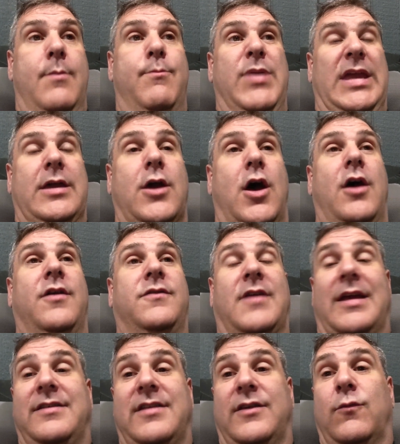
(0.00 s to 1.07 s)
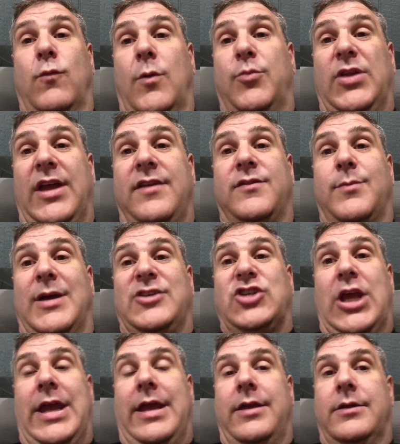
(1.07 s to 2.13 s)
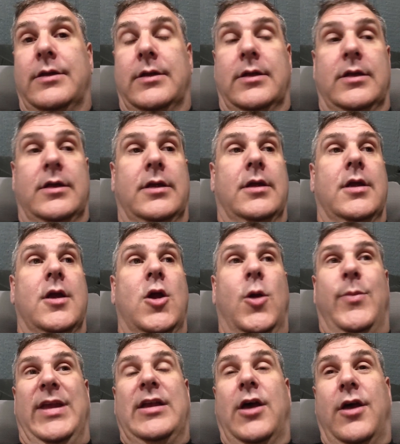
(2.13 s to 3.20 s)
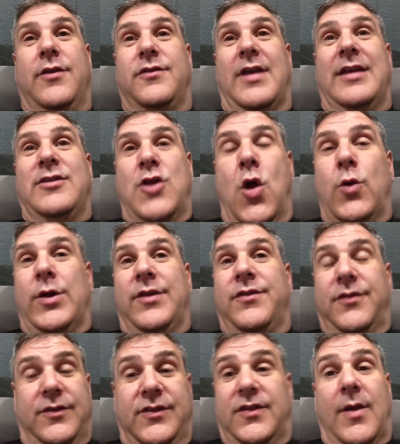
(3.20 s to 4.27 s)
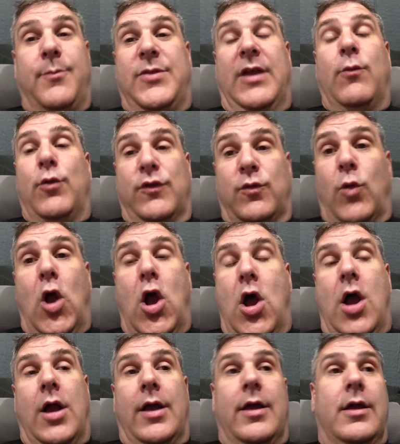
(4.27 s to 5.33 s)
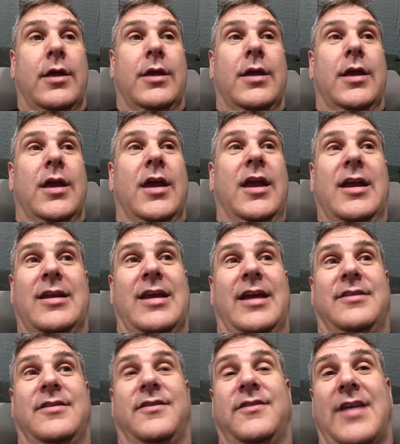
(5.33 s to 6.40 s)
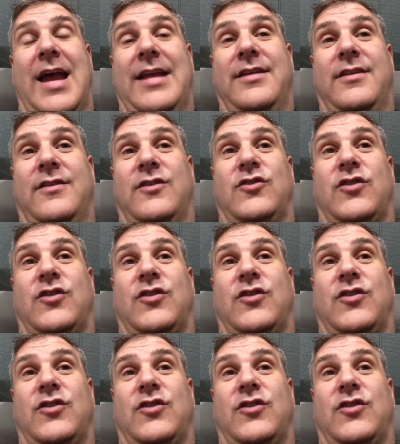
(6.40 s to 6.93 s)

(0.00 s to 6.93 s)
because I didn't replace my chain, or because I noticed something was wrong and I decided to